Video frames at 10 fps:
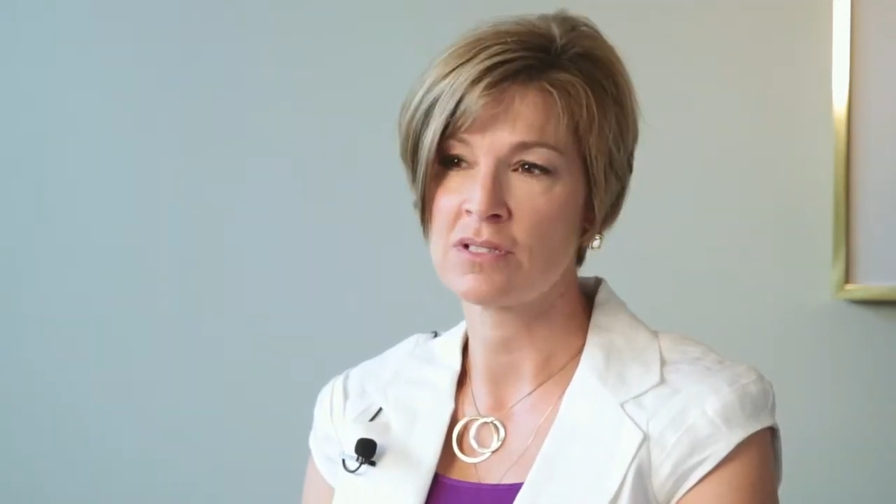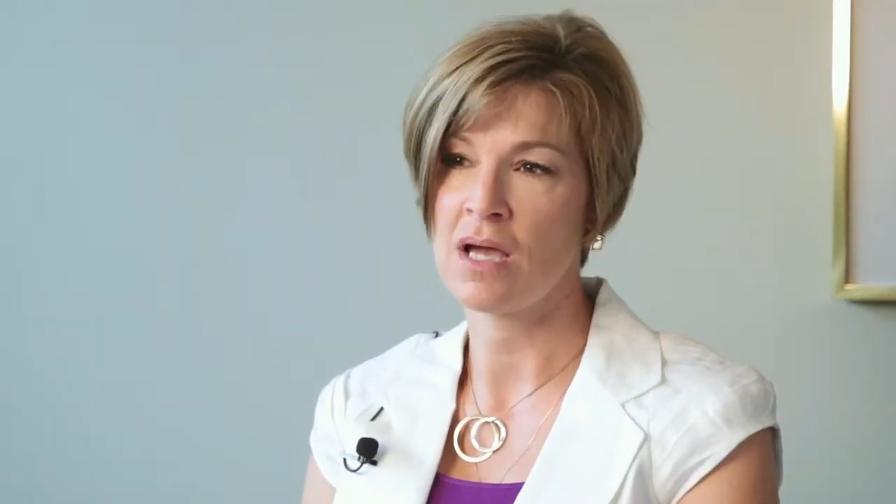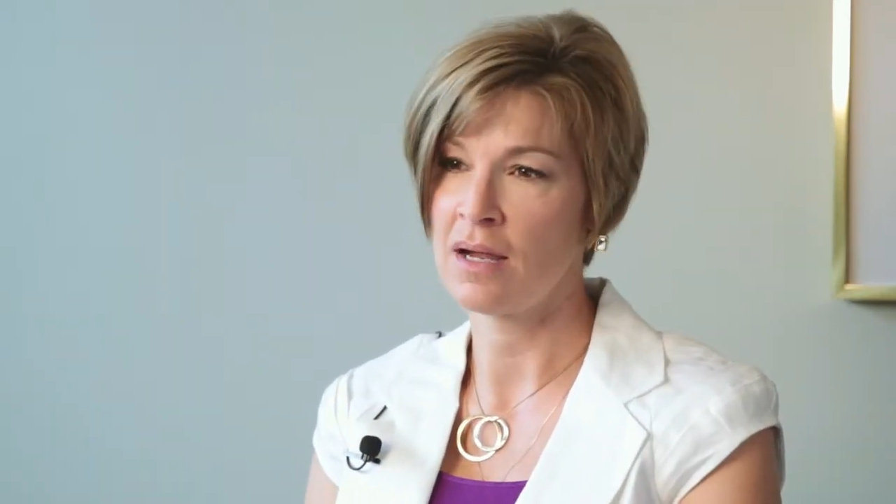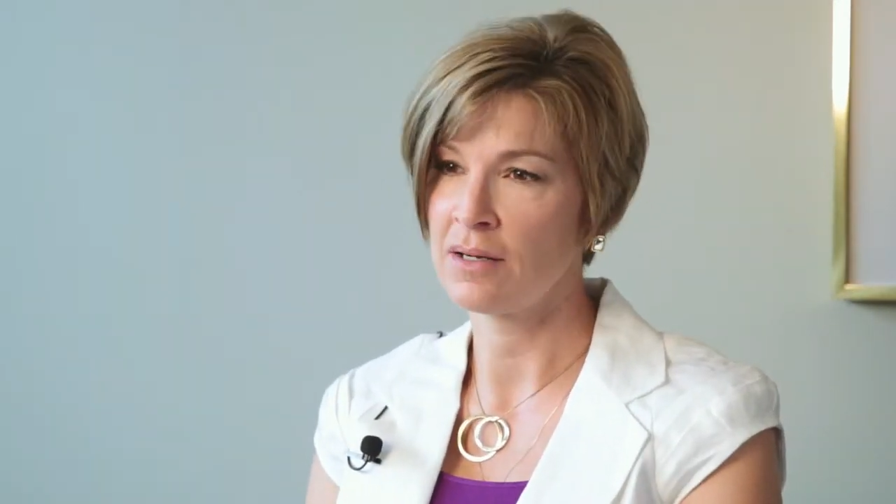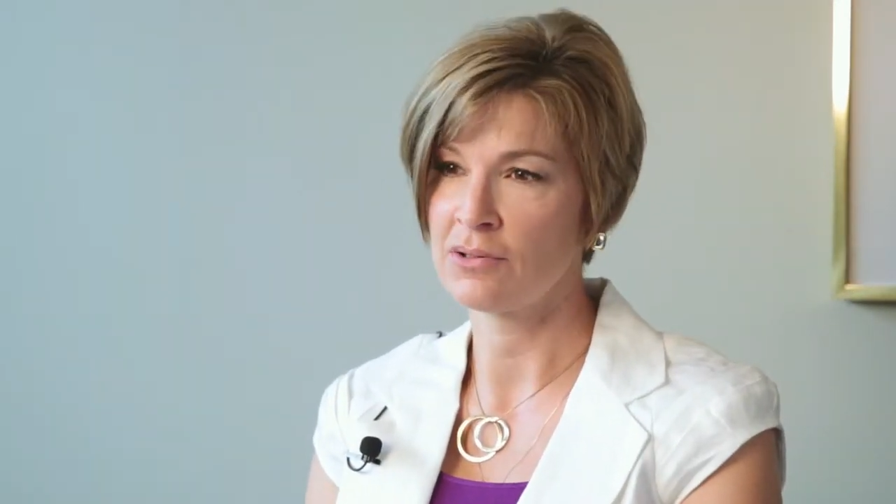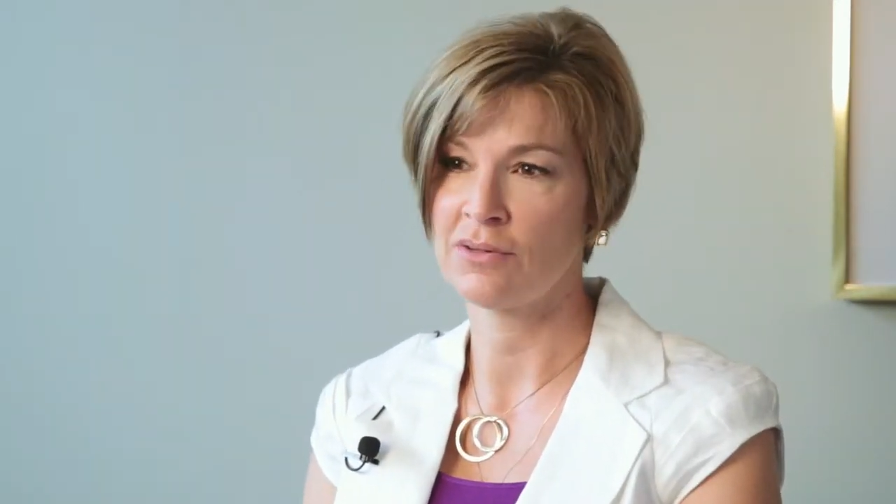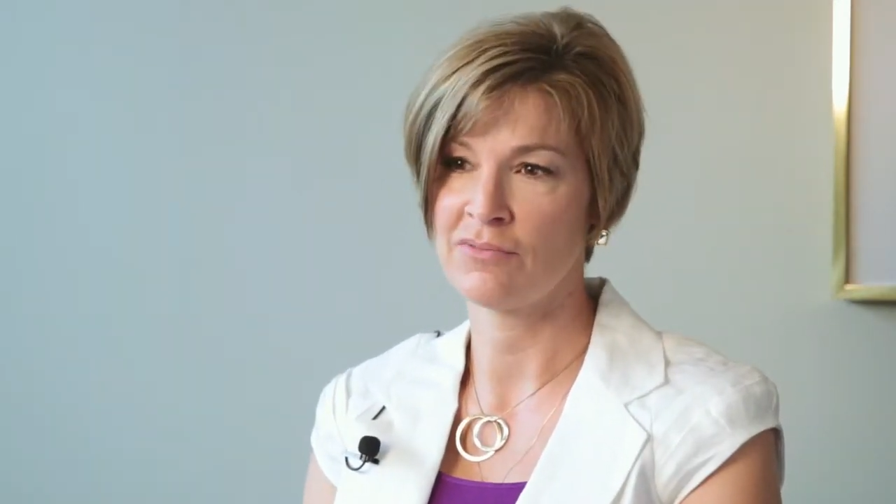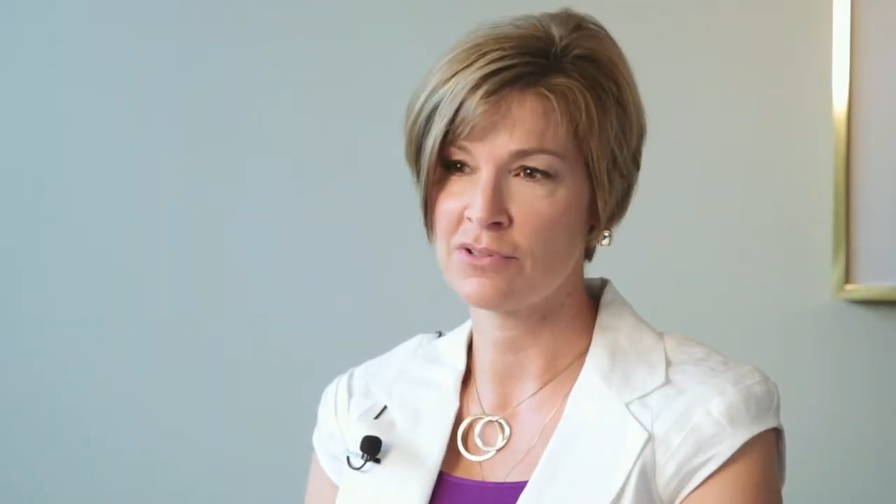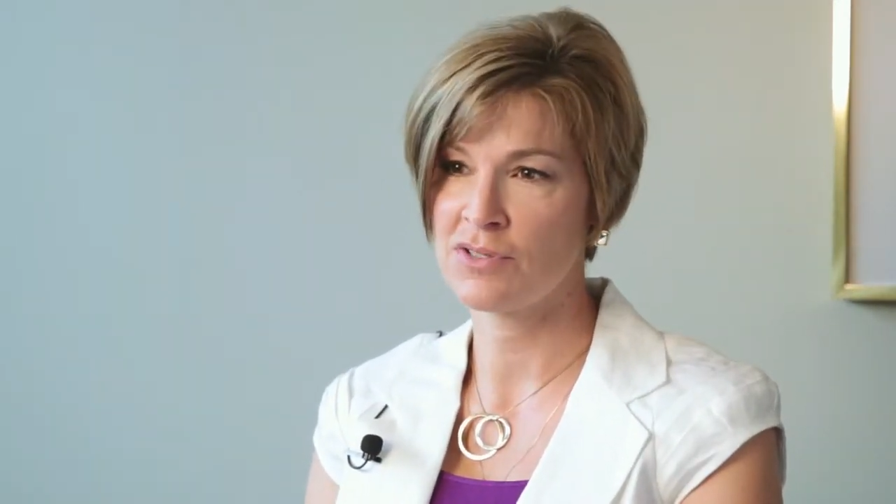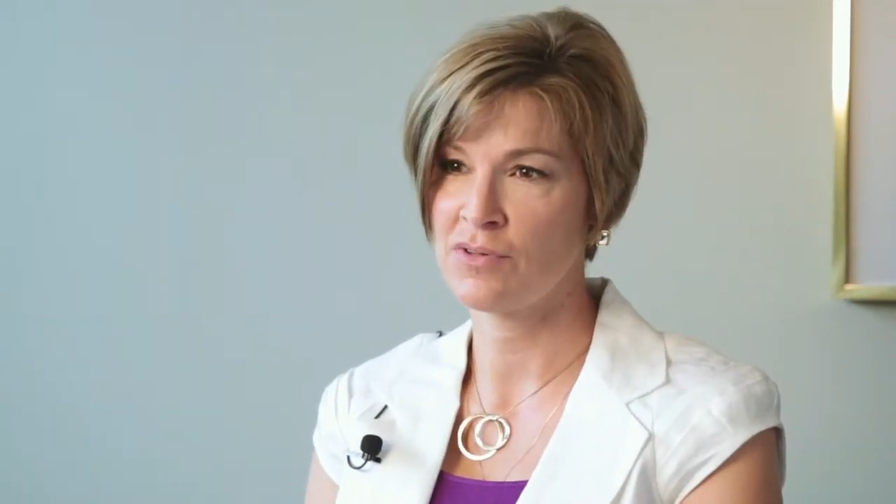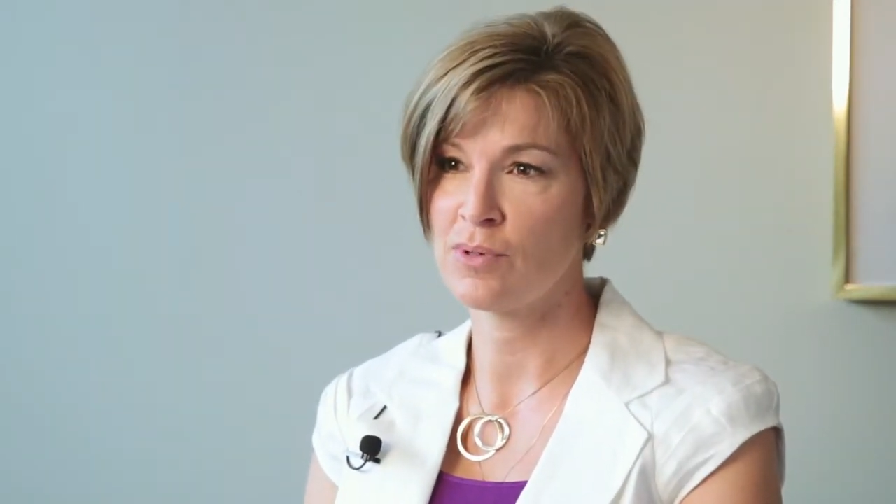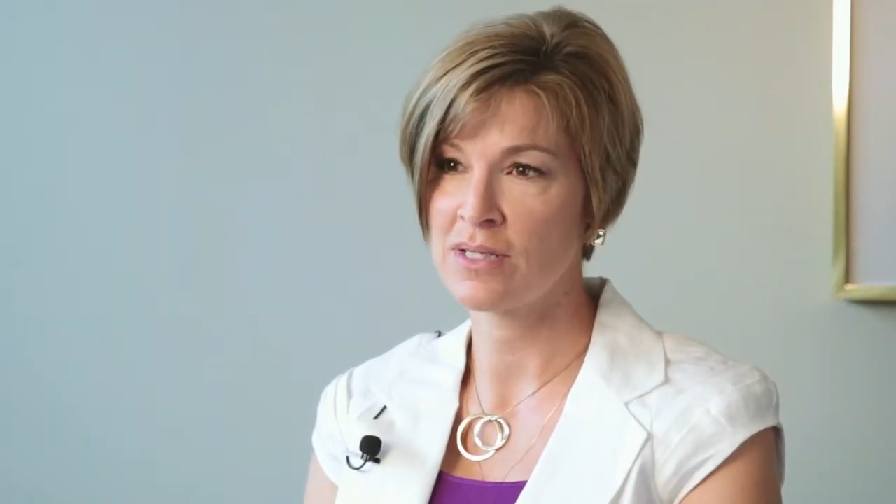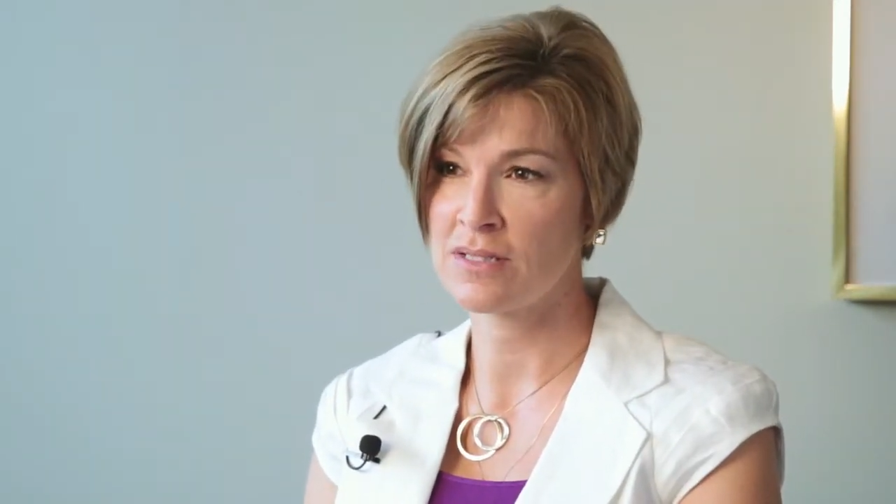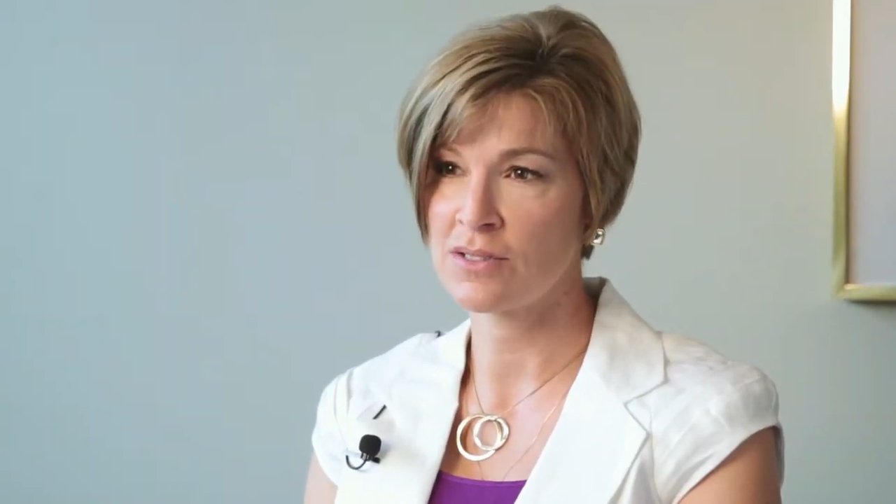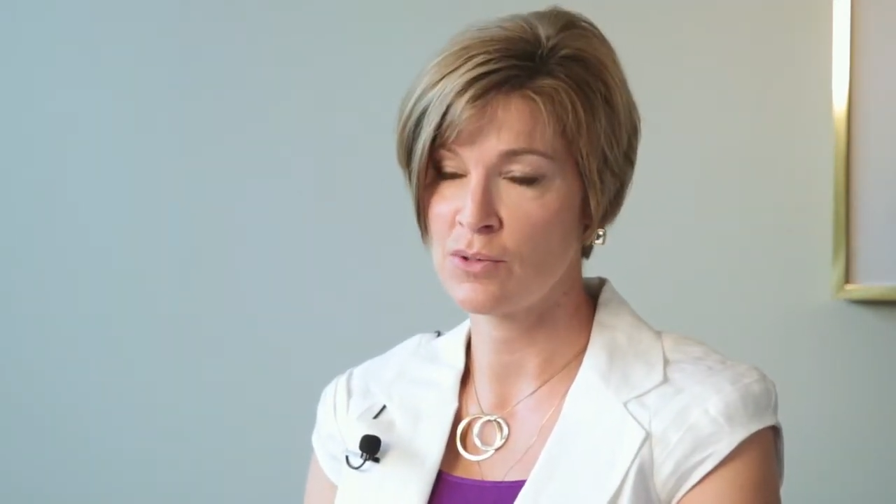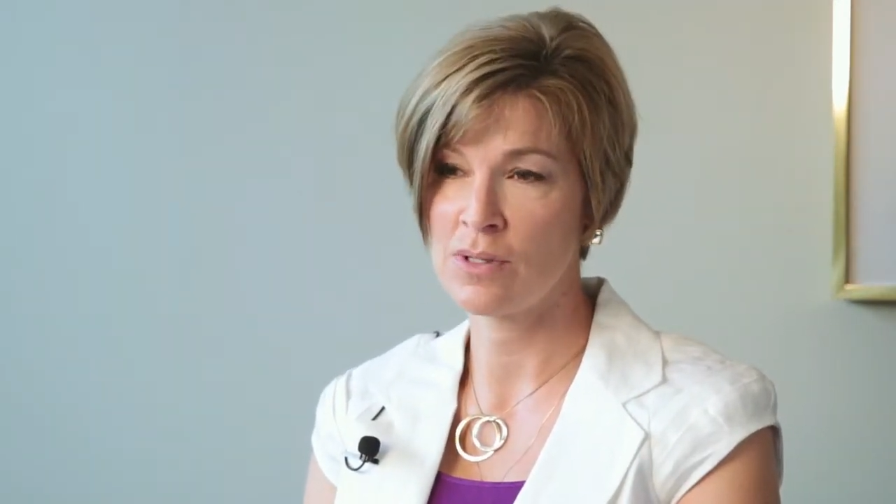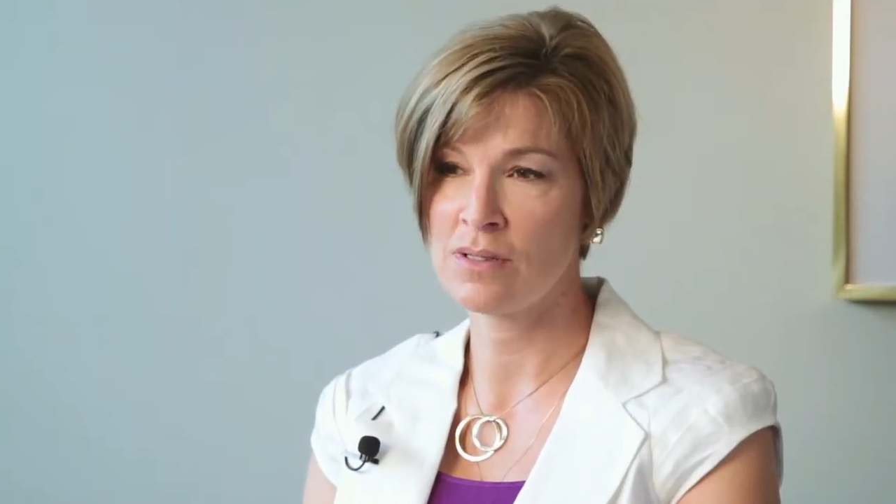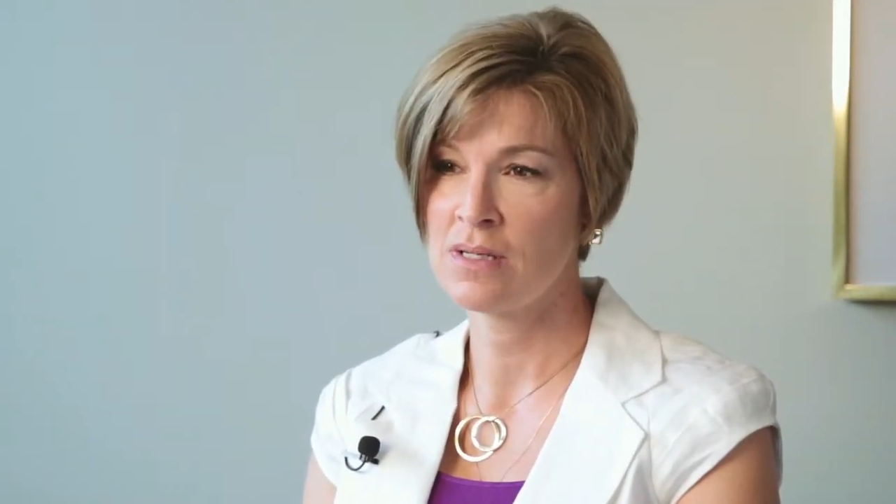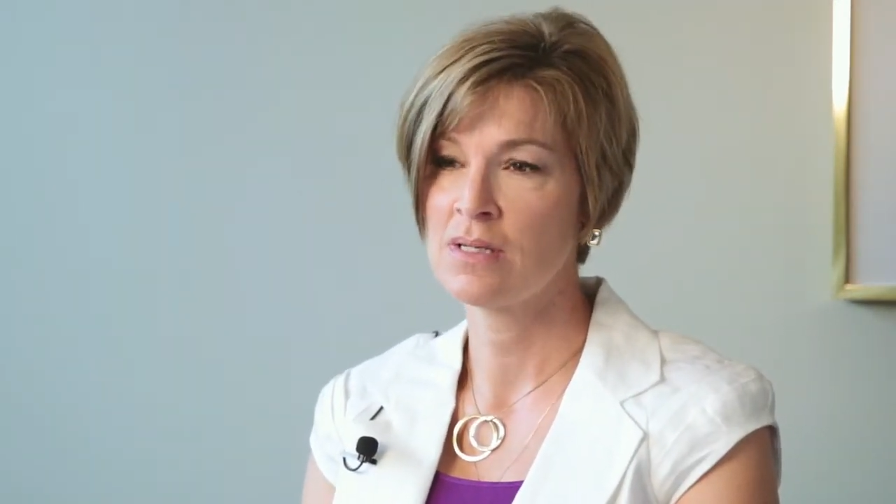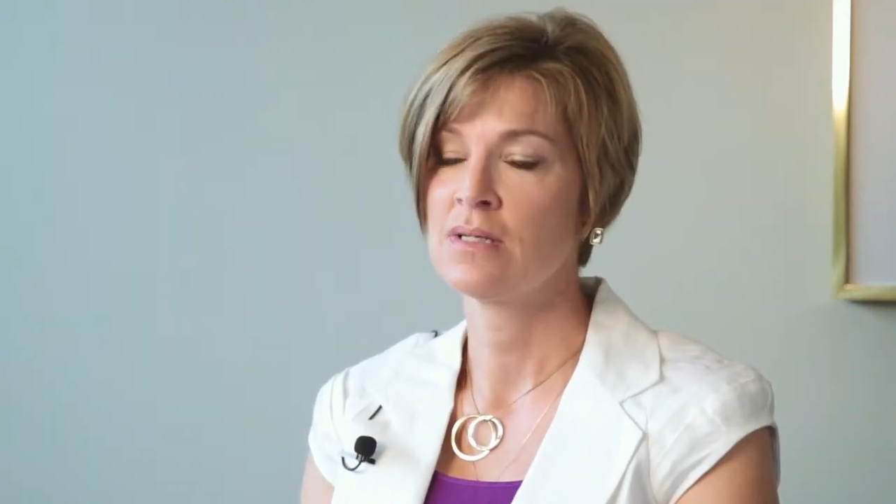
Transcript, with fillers: tired the first few weeks of school